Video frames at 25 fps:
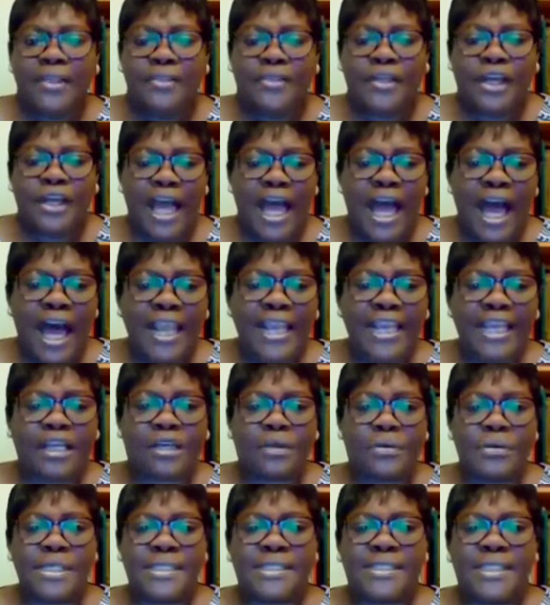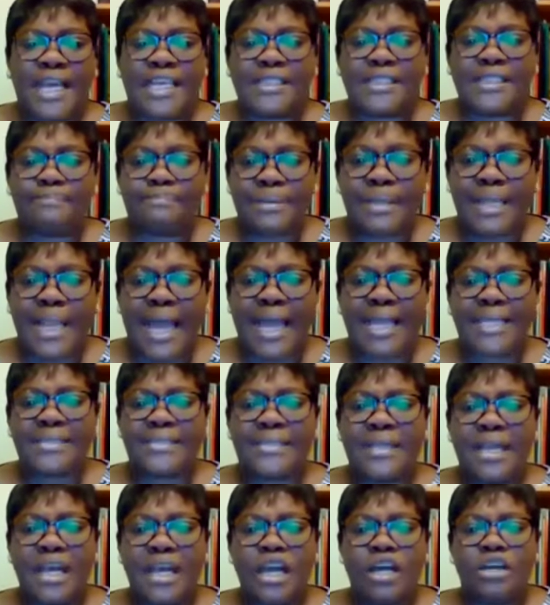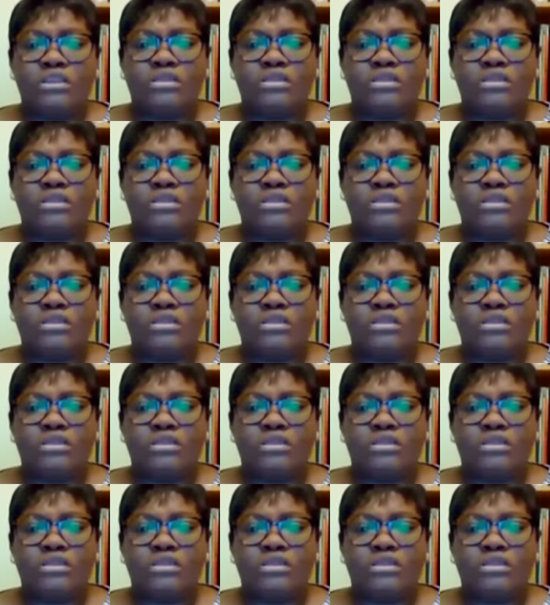The early Christians placed